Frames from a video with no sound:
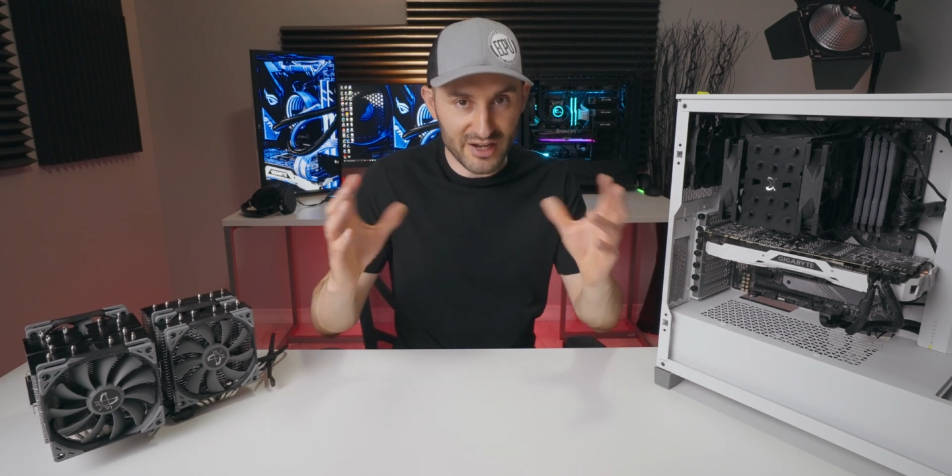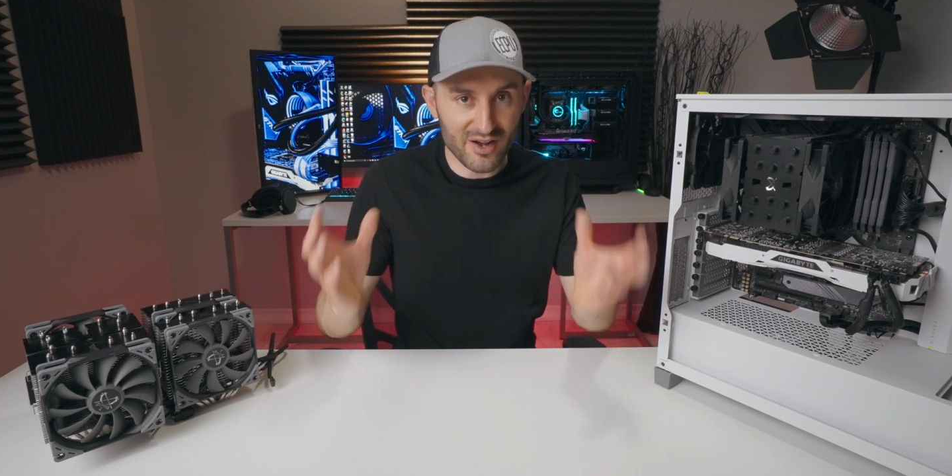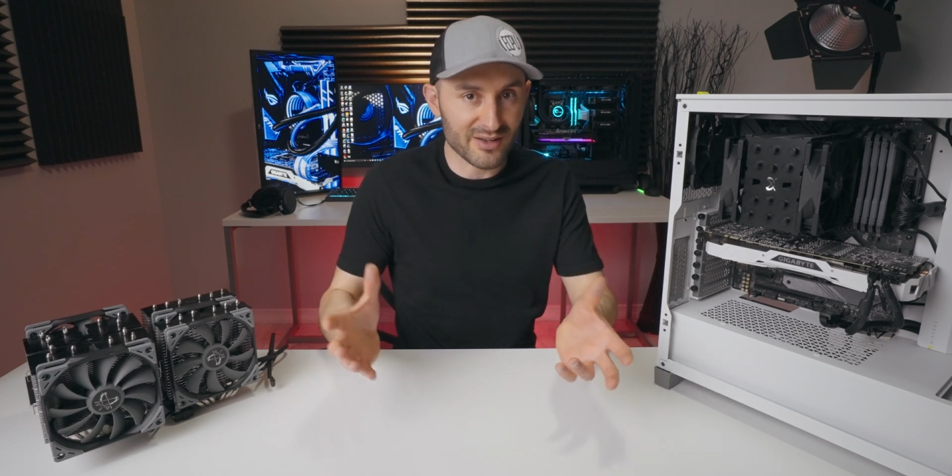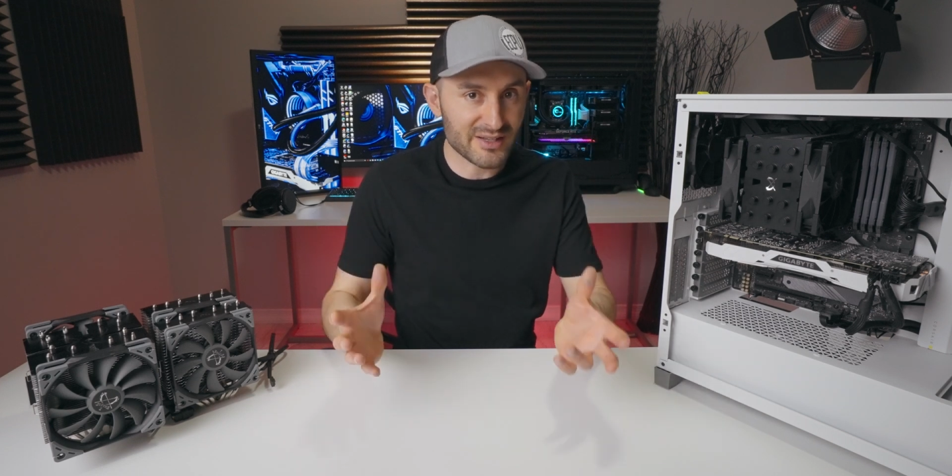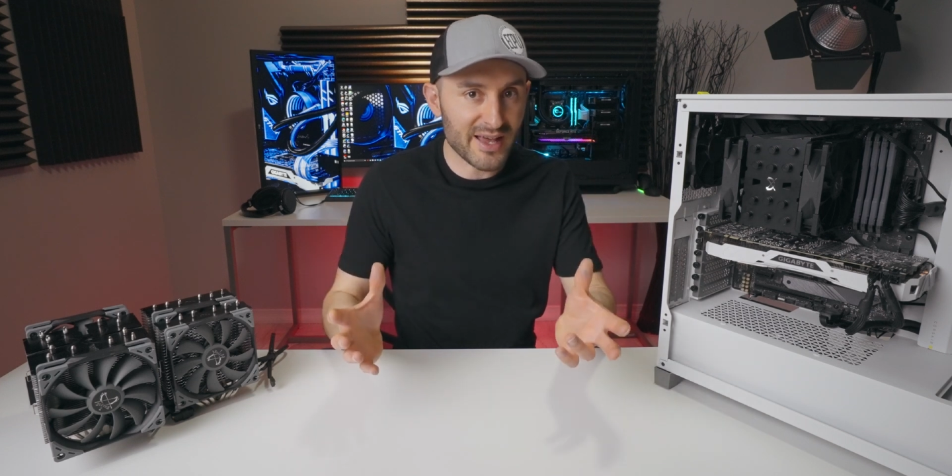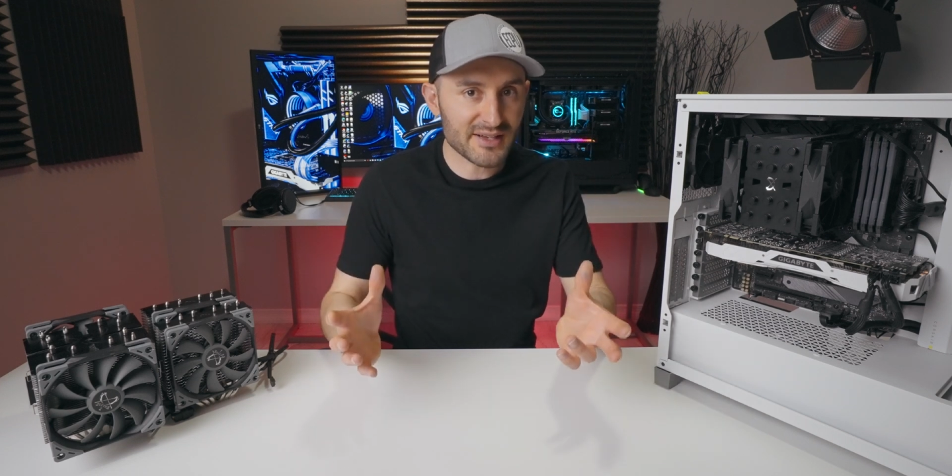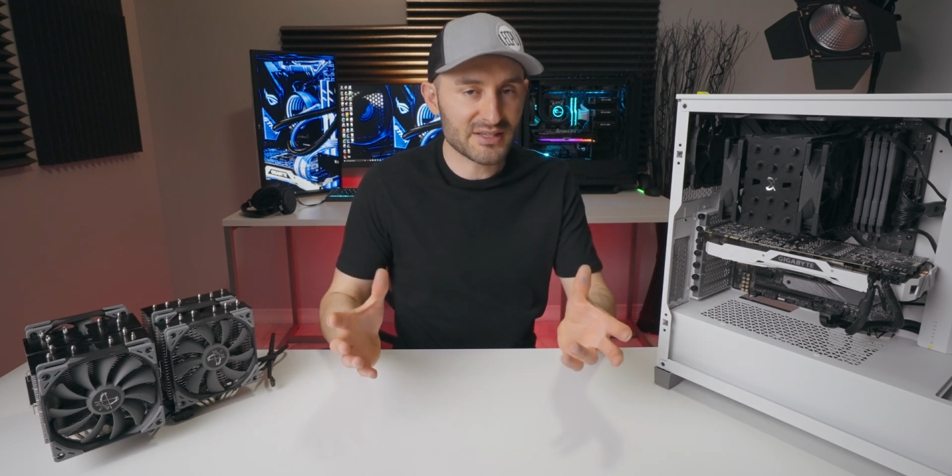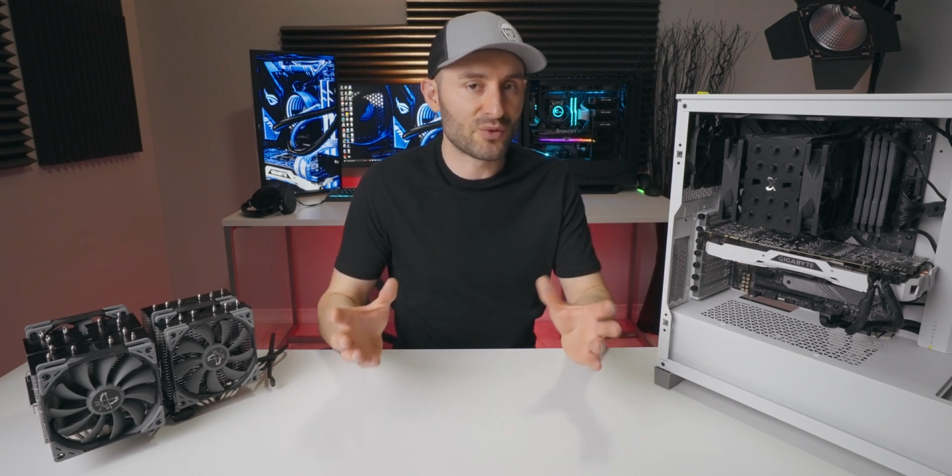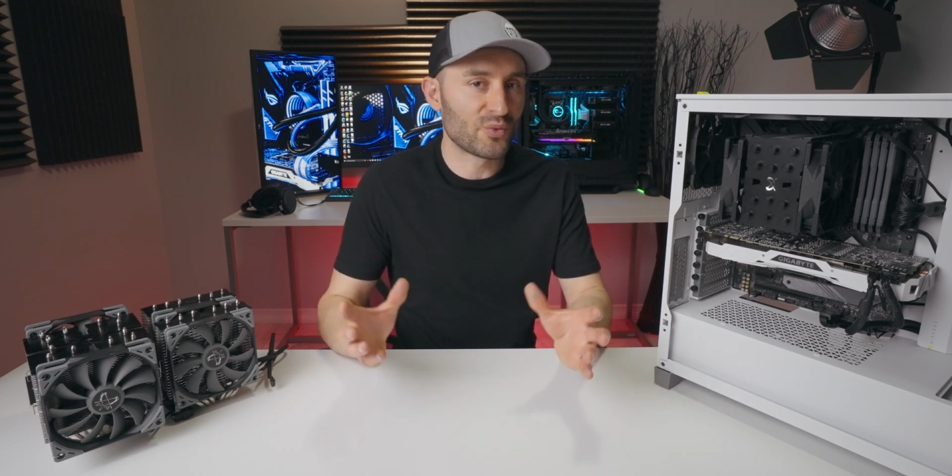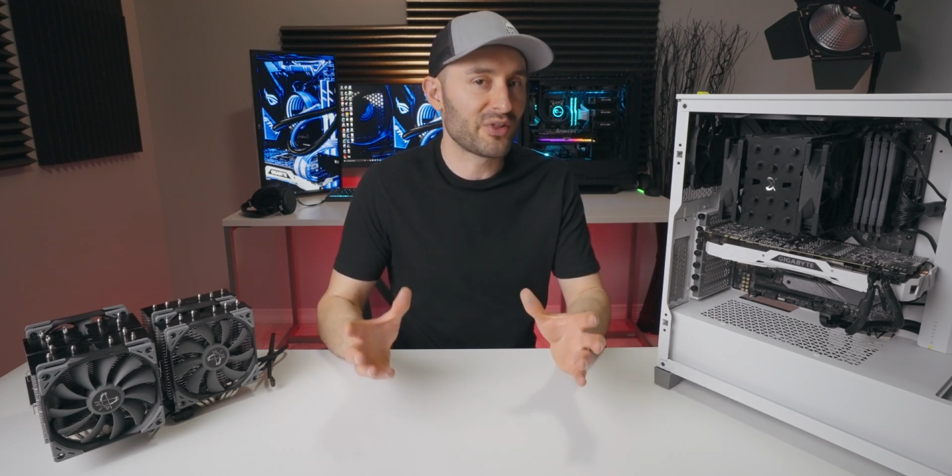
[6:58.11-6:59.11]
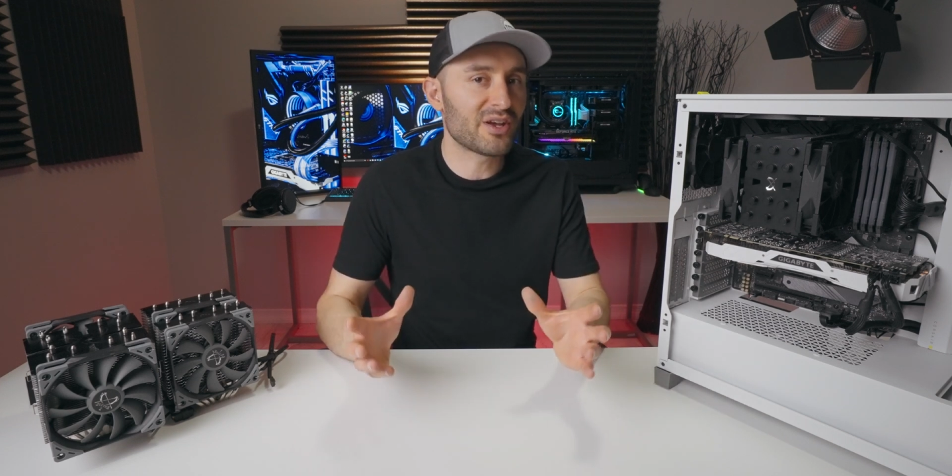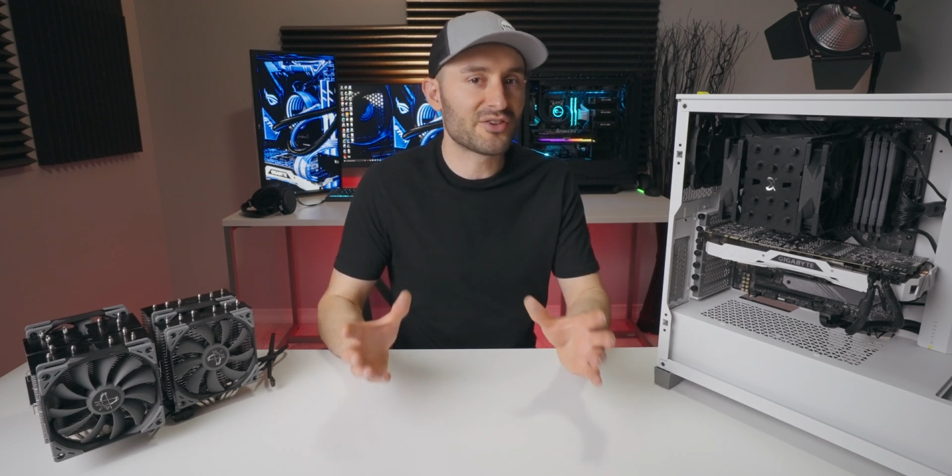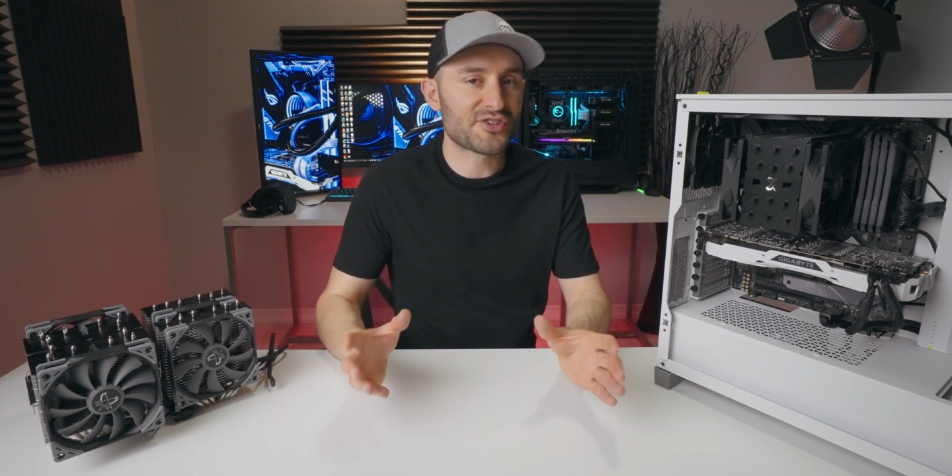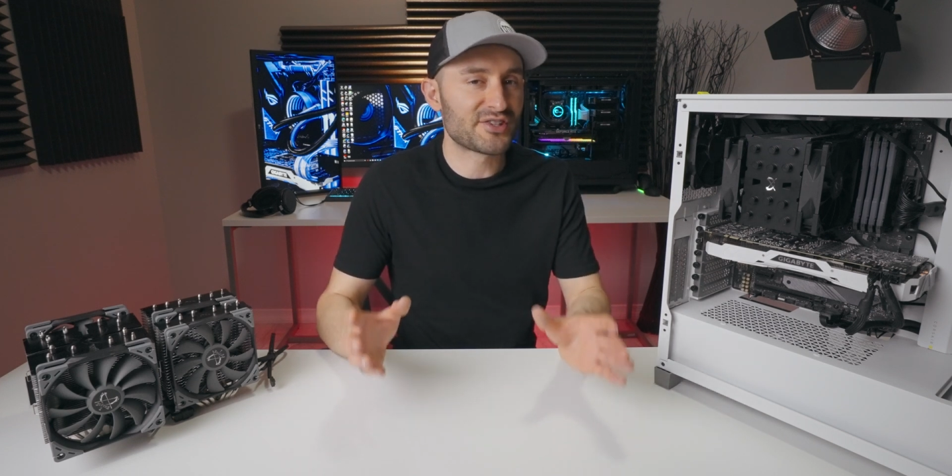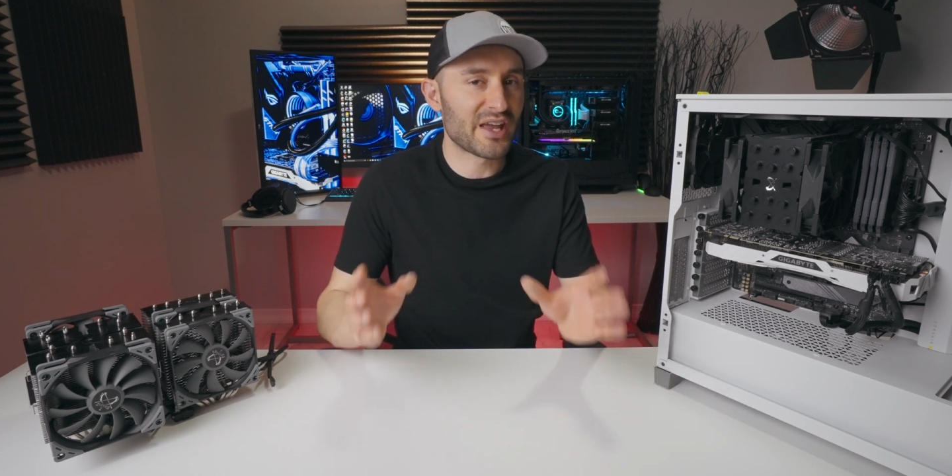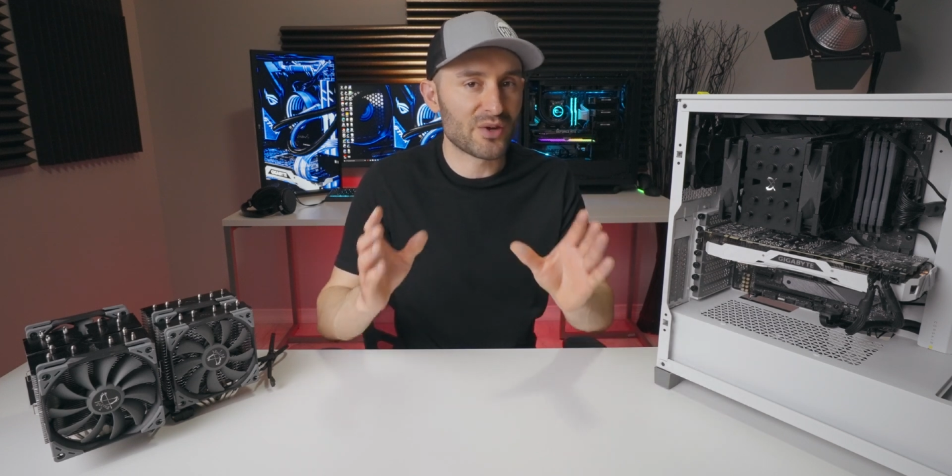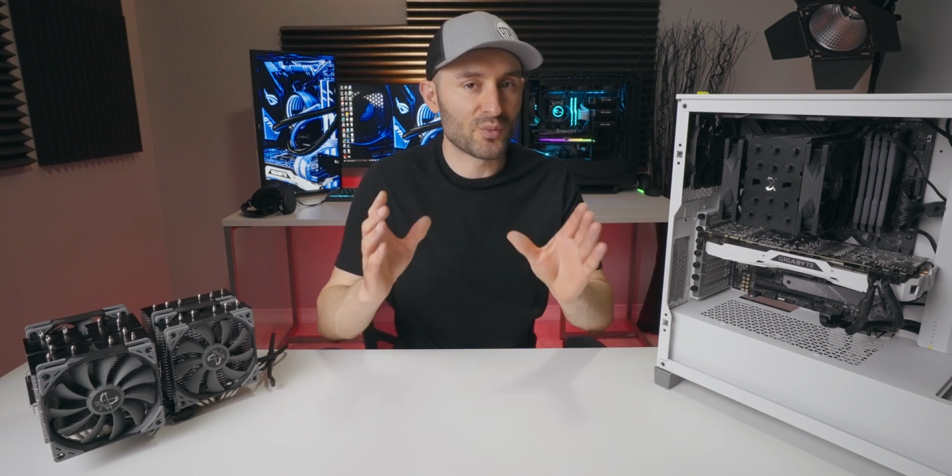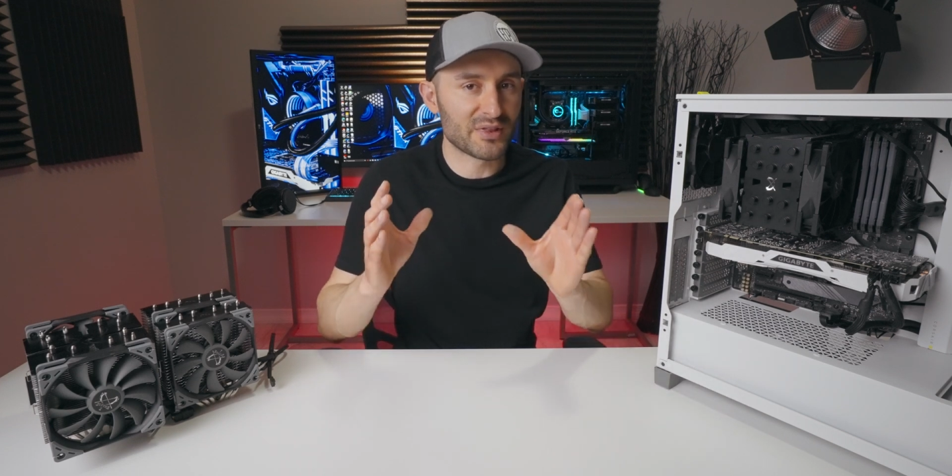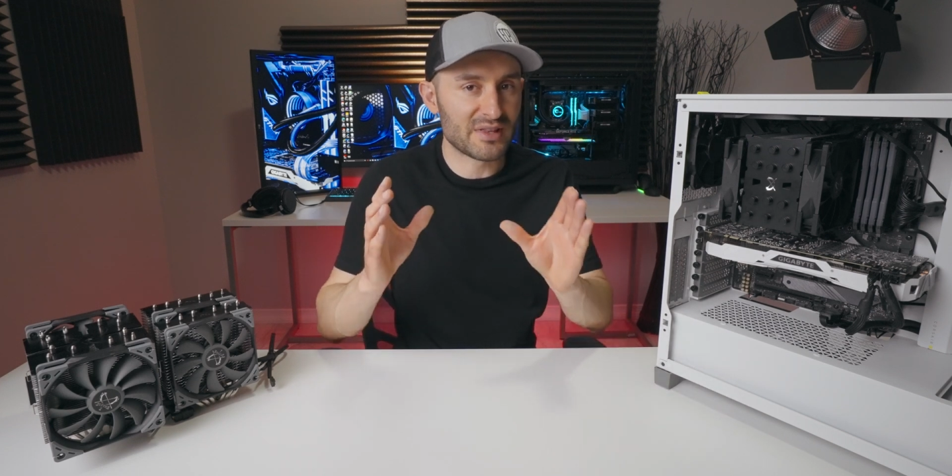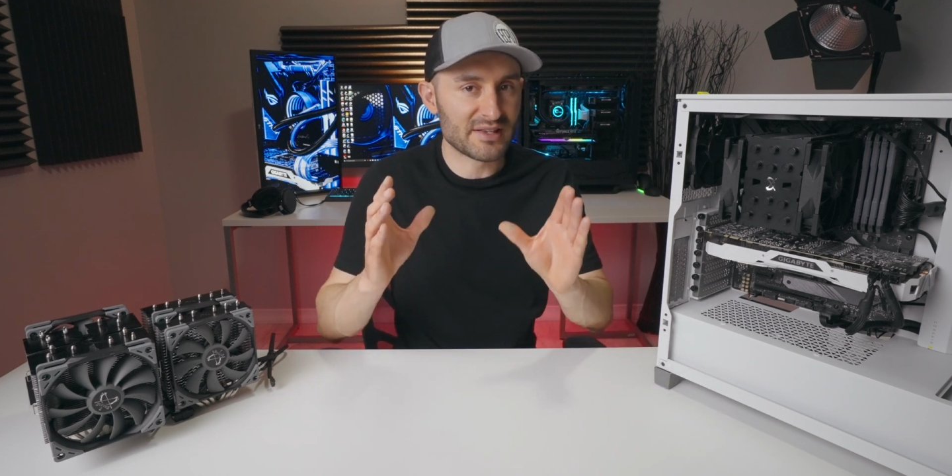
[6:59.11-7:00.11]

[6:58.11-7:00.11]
context and really understand what